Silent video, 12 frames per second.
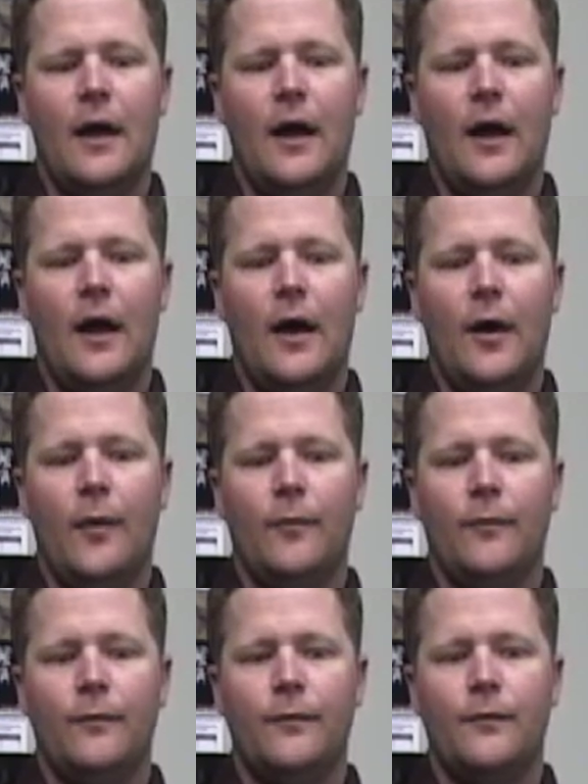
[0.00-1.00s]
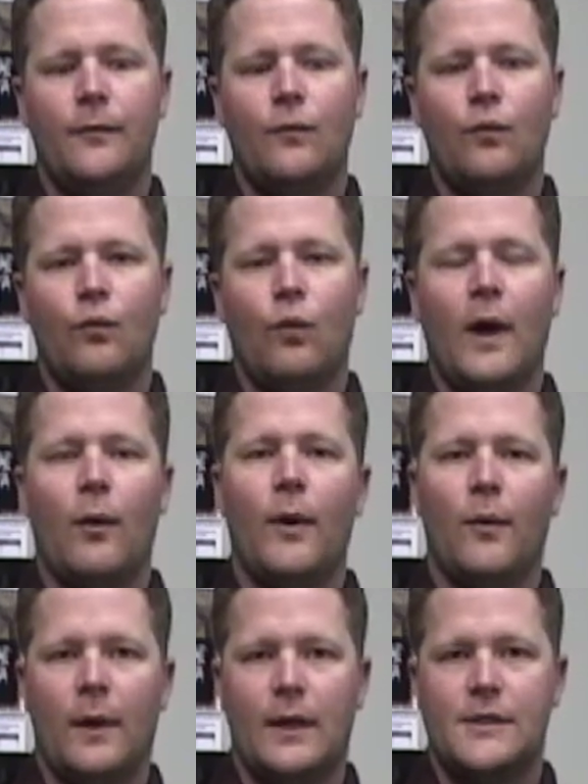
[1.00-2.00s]
where we
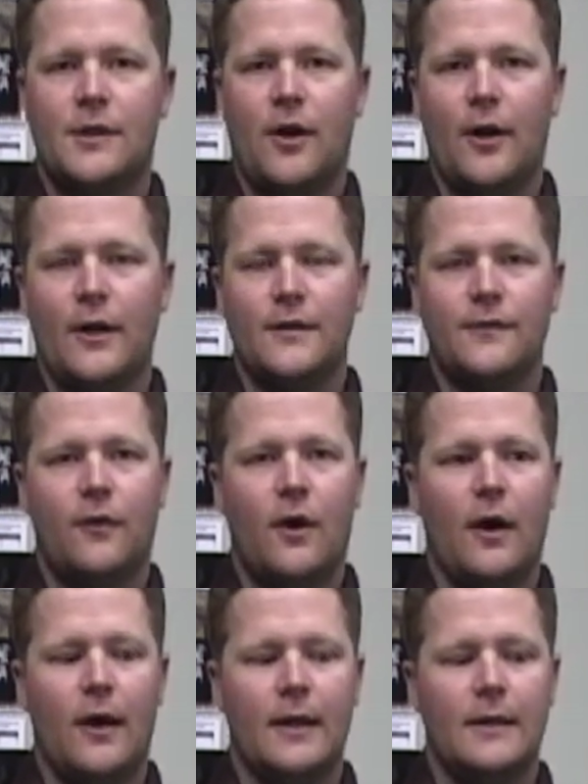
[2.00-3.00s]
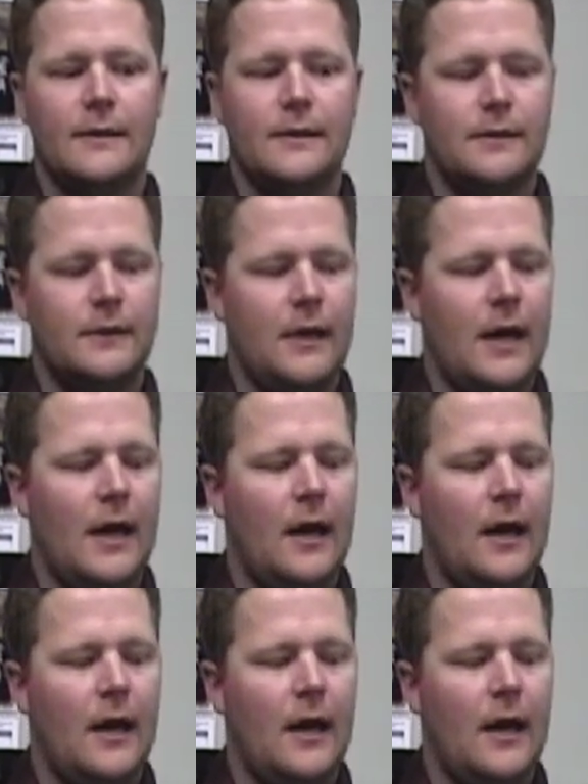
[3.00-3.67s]
want to start as far as